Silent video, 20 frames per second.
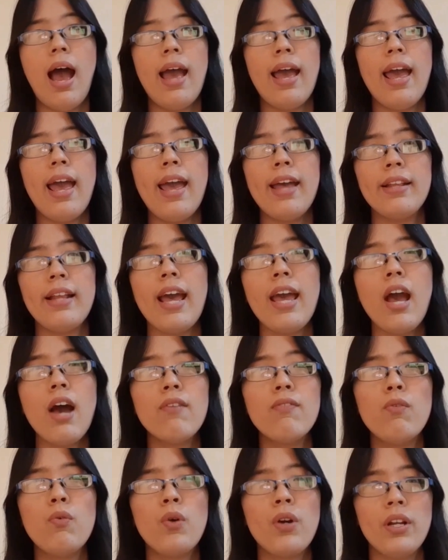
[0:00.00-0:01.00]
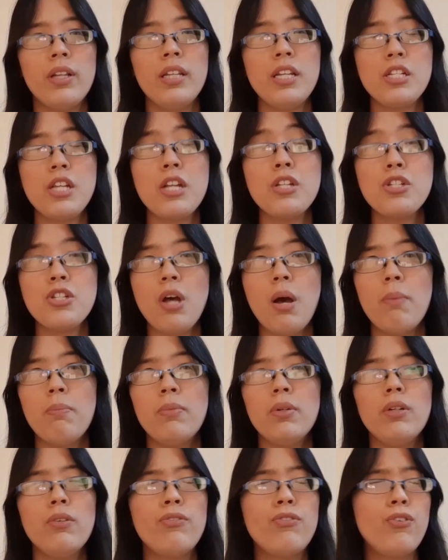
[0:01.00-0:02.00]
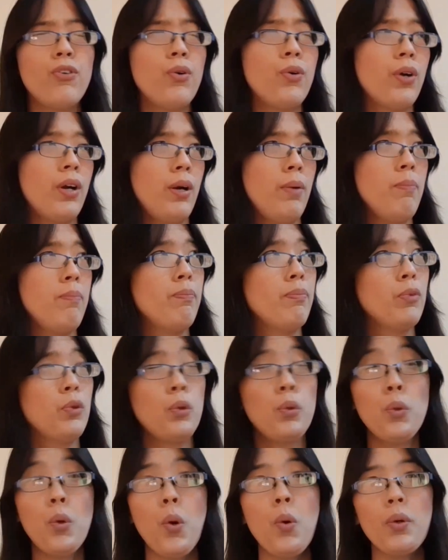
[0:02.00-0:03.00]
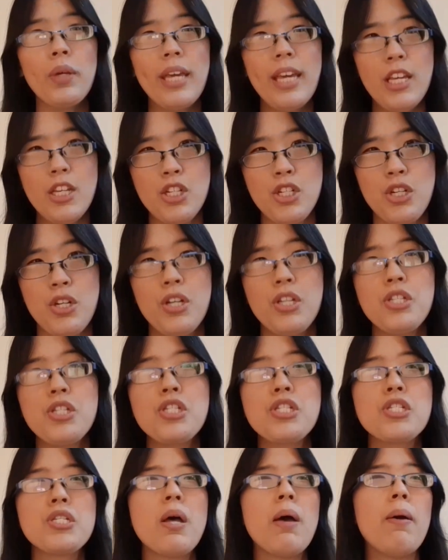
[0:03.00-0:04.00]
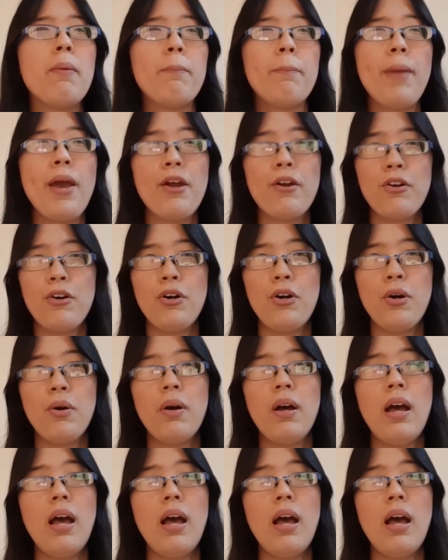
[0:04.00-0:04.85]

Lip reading: And I have worn this ensemble for two occasions. Pero